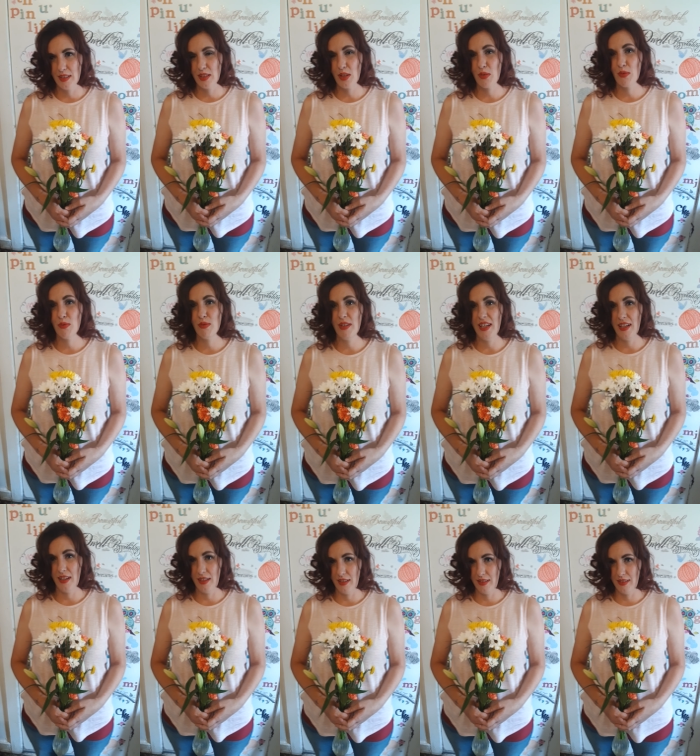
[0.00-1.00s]
The
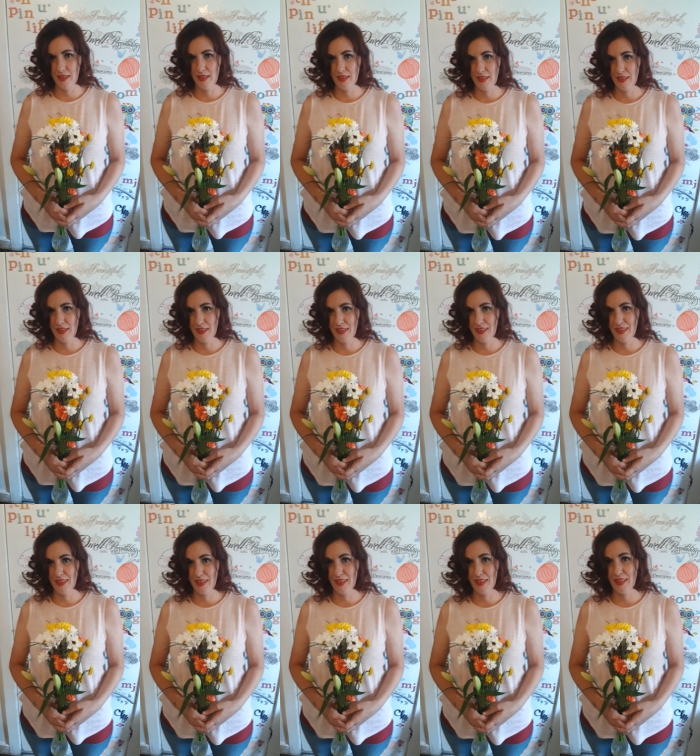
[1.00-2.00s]
red.
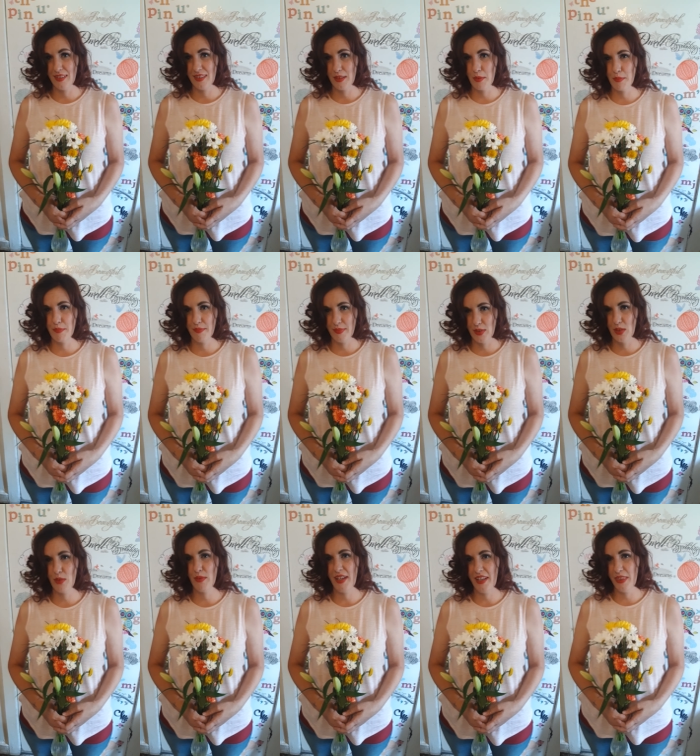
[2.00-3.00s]
The,
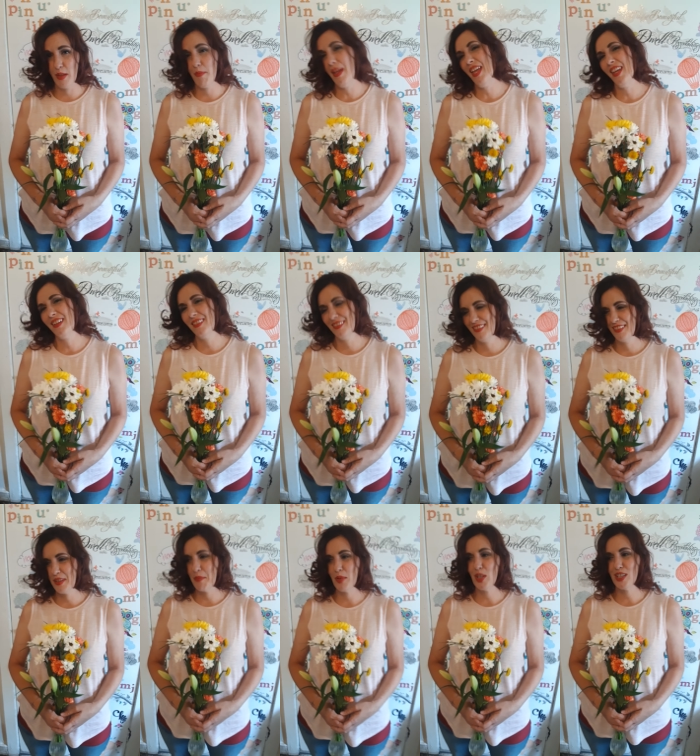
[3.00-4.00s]
the red, the bed. The
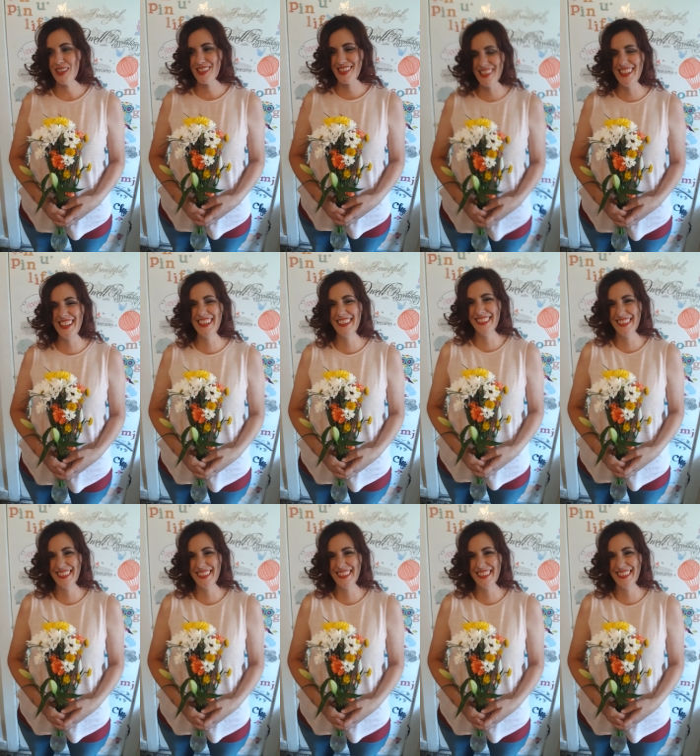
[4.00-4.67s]
bed, the, the bed set.